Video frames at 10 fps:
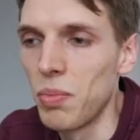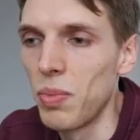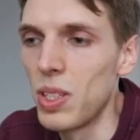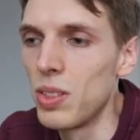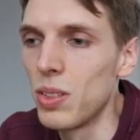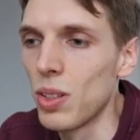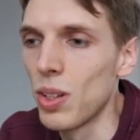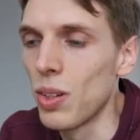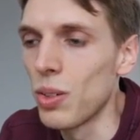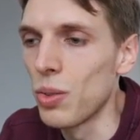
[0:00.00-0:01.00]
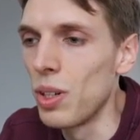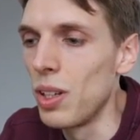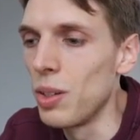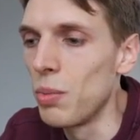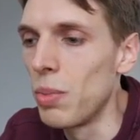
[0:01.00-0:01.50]
This is a
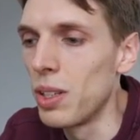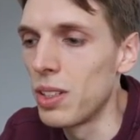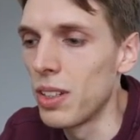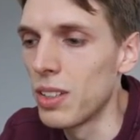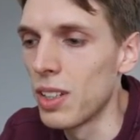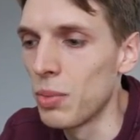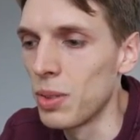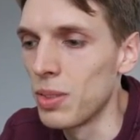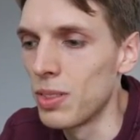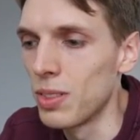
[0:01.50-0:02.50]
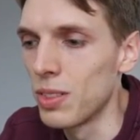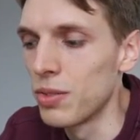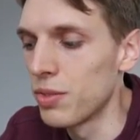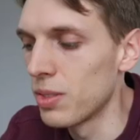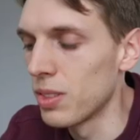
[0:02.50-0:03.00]
really basic example
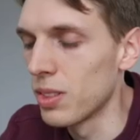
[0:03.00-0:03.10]
of